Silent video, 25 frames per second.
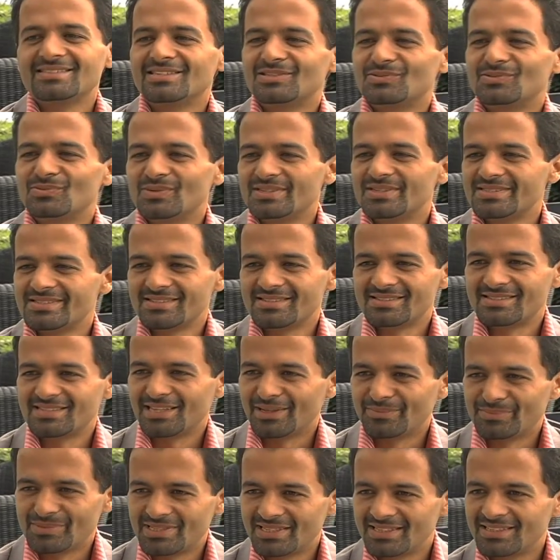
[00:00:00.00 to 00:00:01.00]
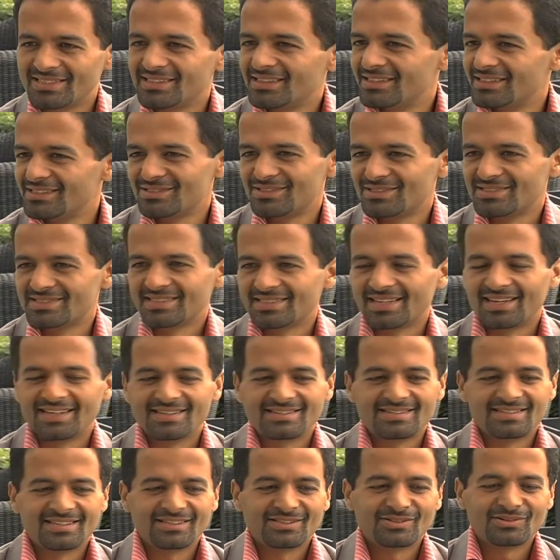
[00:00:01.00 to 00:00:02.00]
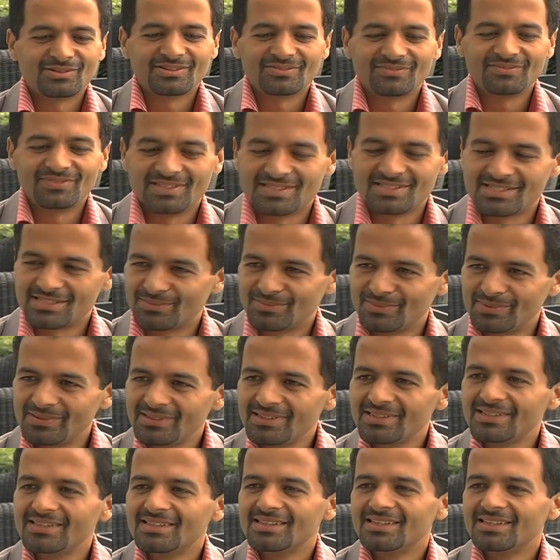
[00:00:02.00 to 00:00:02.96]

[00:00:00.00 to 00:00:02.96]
it was accepted in the society. They were visible.